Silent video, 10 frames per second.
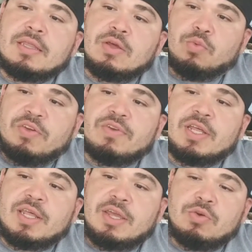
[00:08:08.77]
the rivet
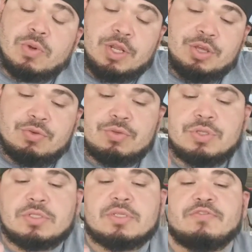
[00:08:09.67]
nut that you want to use.
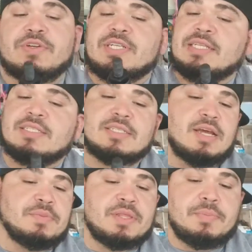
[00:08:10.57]
It's different sizes
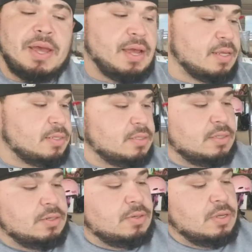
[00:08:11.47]
come in the pack,
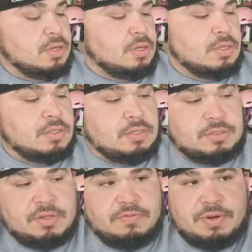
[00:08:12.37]
so
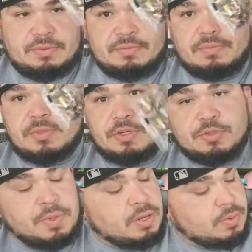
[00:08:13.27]
there's
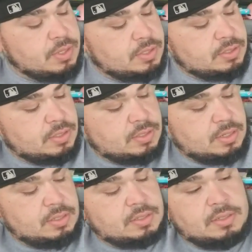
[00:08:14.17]
big ones, and
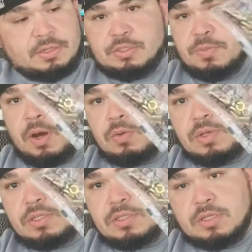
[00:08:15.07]
then there's small
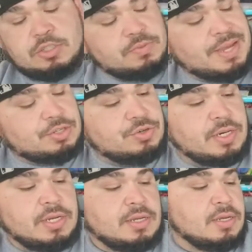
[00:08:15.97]
ones, there's
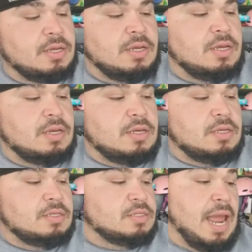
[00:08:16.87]
metric,
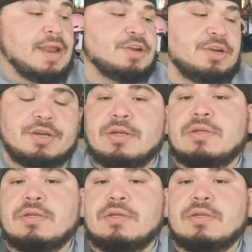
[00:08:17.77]
standard,